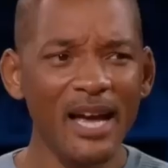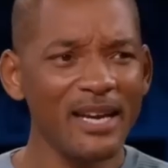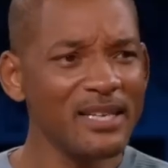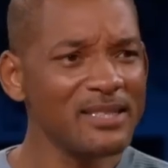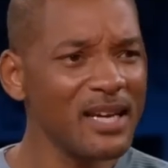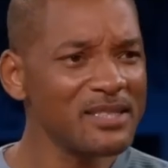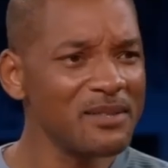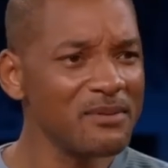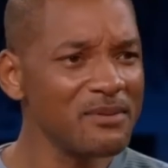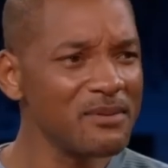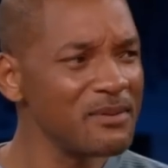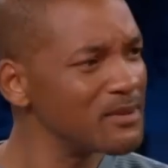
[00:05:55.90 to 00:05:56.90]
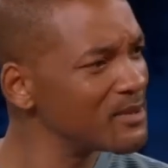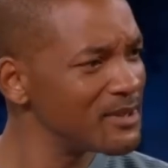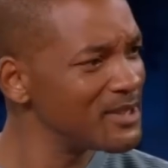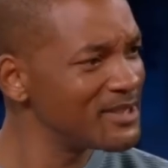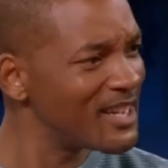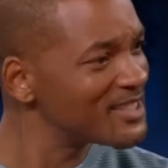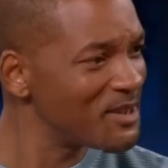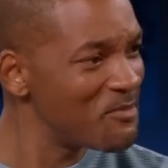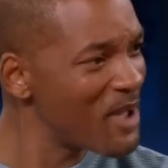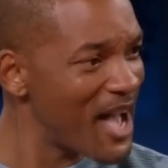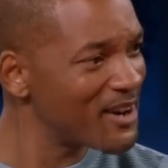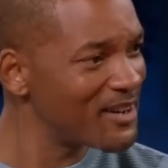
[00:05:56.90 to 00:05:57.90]
Daddy, it doesn't
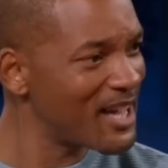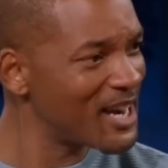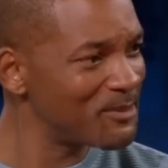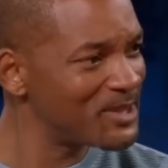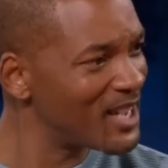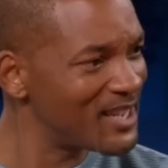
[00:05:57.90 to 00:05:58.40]
matter that I'm